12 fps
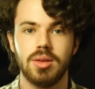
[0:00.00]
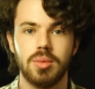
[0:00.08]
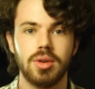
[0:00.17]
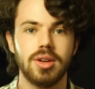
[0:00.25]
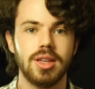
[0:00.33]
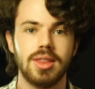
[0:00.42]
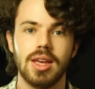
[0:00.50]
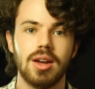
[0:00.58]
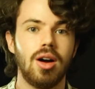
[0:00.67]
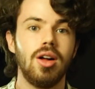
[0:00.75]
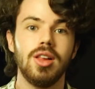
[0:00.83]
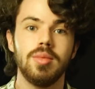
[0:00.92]
worried
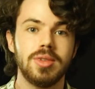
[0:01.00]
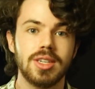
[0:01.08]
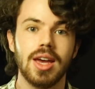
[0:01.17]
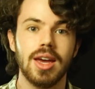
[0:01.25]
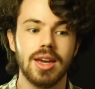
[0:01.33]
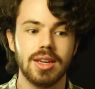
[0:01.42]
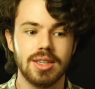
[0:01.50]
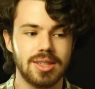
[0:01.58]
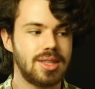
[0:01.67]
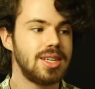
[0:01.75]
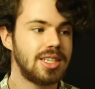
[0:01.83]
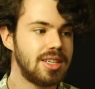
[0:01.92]
that all I'm saying
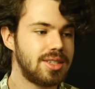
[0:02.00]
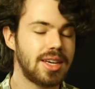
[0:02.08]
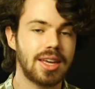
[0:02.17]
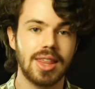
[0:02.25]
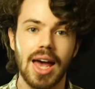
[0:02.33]
is this is like